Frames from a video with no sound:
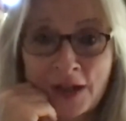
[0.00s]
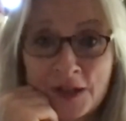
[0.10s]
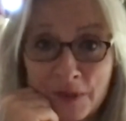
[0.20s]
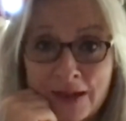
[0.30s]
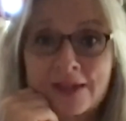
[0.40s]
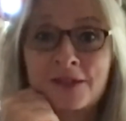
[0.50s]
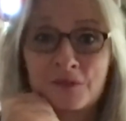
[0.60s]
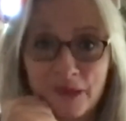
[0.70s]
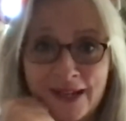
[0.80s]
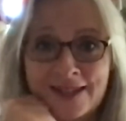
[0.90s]
spaces
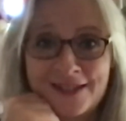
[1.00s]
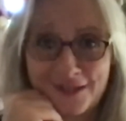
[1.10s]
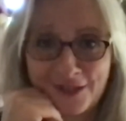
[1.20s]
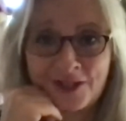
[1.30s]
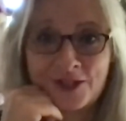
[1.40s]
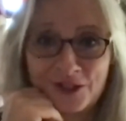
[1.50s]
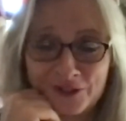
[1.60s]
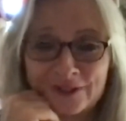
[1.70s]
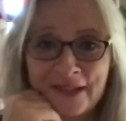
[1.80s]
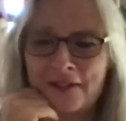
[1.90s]
and places that you
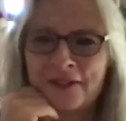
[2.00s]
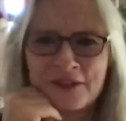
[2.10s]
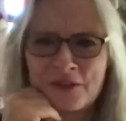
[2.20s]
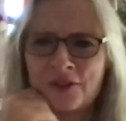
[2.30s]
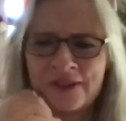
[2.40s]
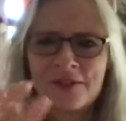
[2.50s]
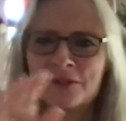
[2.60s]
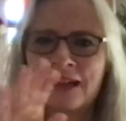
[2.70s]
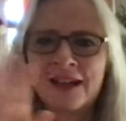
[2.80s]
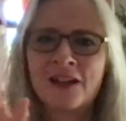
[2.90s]
do, and I think you've got a thing
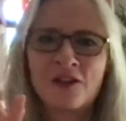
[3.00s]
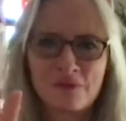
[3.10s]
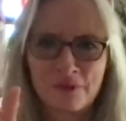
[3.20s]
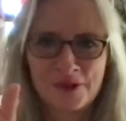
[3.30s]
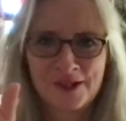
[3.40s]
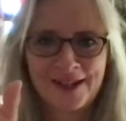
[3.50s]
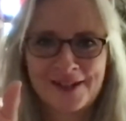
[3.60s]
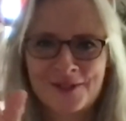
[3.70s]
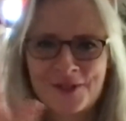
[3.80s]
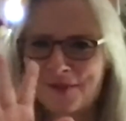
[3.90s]
called like love
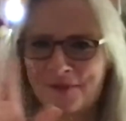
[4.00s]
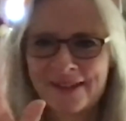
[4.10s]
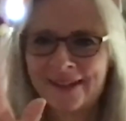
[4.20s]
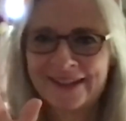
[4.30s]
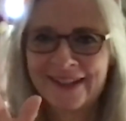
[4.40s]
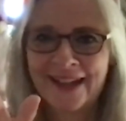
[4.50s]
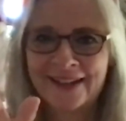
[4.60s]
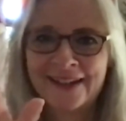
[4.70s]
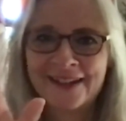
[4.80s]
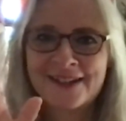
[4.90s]
projects or something like
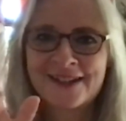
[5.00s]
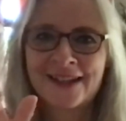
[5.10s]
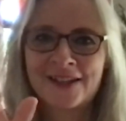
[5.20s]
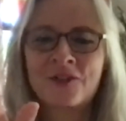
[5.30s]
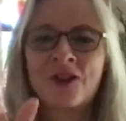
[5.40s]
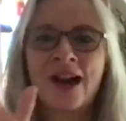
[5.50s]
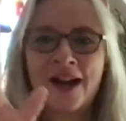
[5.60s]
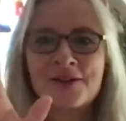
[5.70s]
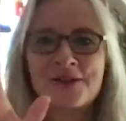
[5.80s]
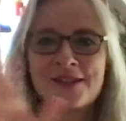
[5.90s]
that, and it's like you've got
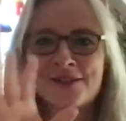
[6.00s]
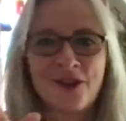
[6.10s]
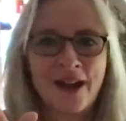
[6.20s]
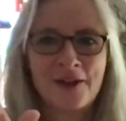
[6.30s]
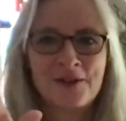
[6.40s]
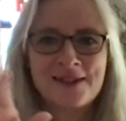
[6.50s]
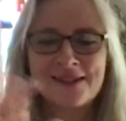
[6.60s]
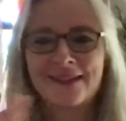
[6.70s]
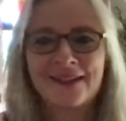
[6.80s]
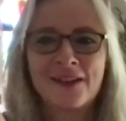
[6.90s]
houses, not houses,
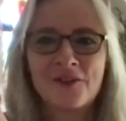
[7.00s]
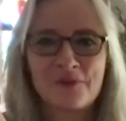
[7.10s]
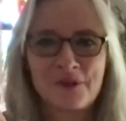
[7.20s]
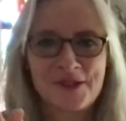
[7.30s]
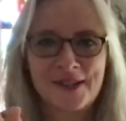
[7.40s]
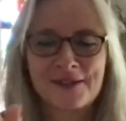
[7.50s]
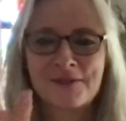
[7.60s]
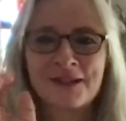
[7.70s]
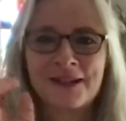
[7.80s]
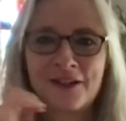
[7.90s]
and then love projects,
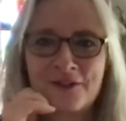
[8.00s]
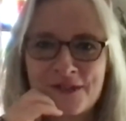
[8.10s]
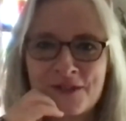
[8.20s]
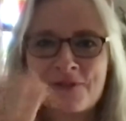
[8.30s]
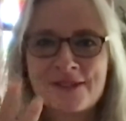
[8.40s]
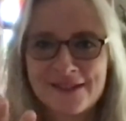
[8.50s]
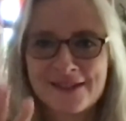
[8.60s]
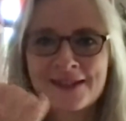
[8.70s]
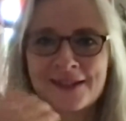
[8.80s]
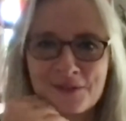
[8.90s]
which I love. So obviously
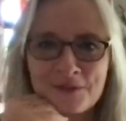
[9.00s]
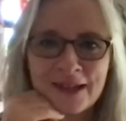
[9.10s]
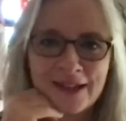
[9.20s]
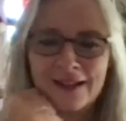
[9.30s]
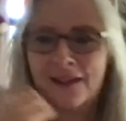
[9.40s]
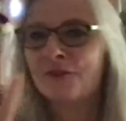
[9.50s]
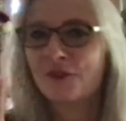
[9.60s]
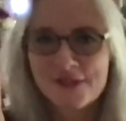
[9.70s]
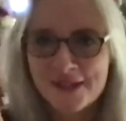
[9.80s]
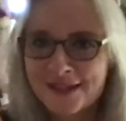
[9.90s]
it's like
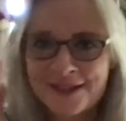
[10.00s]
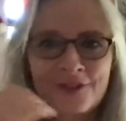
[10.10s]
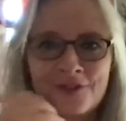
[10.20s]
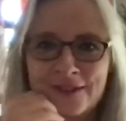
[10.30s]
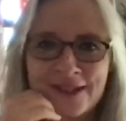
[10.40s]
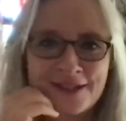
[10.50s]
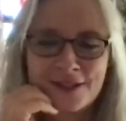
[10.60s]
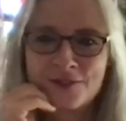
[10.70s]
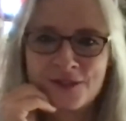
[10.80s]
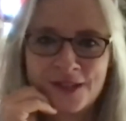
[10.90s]
volunteer stuff and things
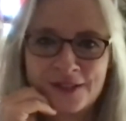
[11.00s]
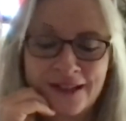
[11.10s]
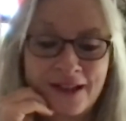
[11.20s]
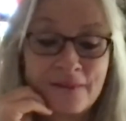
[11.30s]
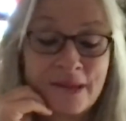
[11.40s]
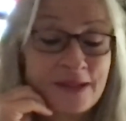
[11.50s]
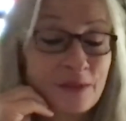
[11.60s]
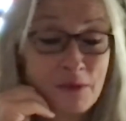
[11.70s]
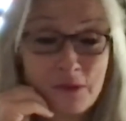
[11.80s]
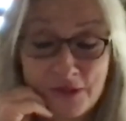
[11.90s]
that you've done, and some
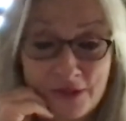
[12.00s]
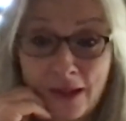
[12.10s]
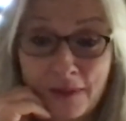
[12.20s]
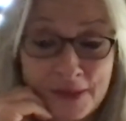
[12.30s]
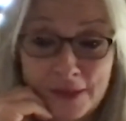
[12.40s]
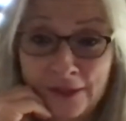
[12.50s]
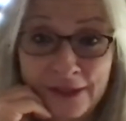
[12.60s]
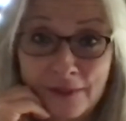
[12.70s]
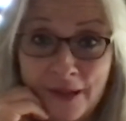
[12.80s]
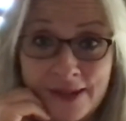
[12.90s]
of them are just
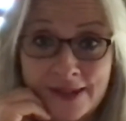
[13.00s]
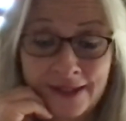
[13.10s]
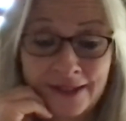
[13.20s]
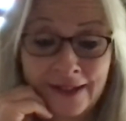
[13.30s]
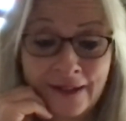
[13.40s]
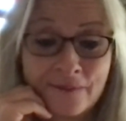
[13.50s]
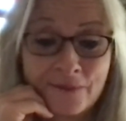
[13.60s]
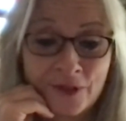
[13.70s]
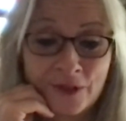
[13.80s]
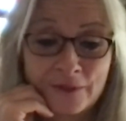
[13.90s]
absolutely amazing.
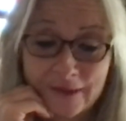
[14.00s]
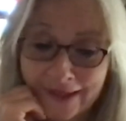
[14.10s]
So